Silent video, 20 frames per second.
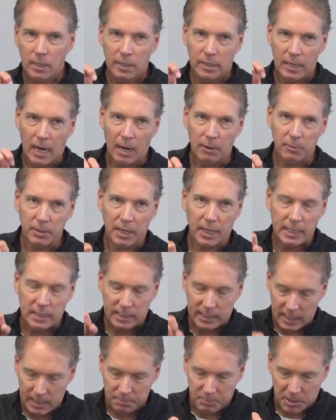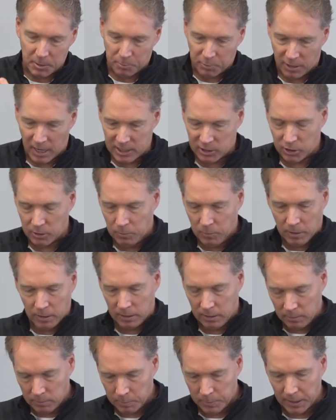not with like deep depression, where,
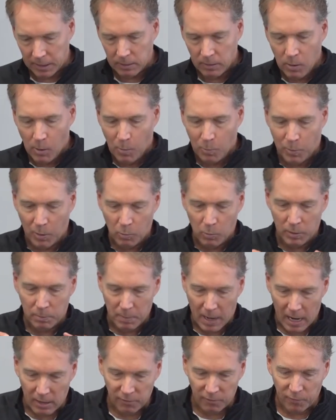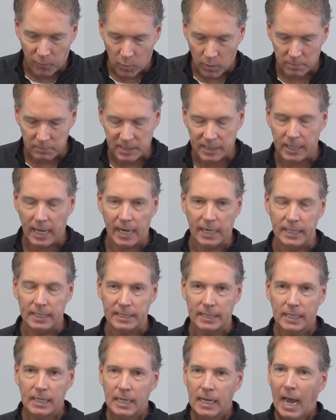but, but with mild forms of that is,